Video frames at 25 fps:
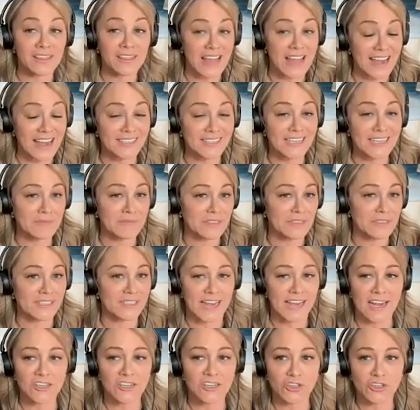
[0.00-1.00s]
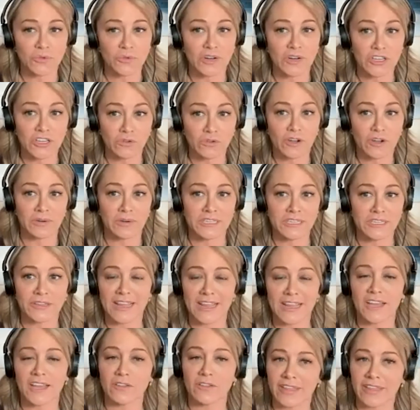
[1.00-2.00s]
a lot of times as an actor, when you go into
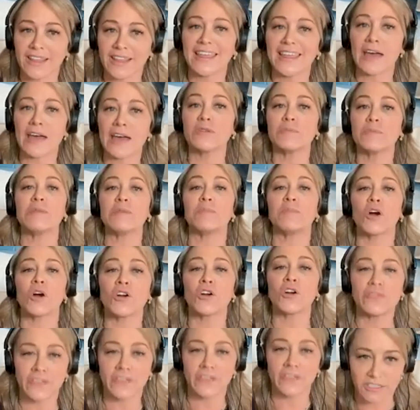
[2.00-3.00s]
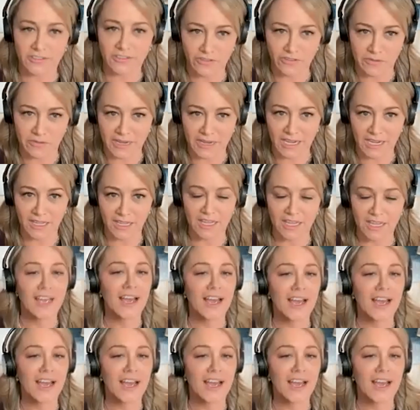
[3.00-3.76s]
that, you think that would be perfect for me.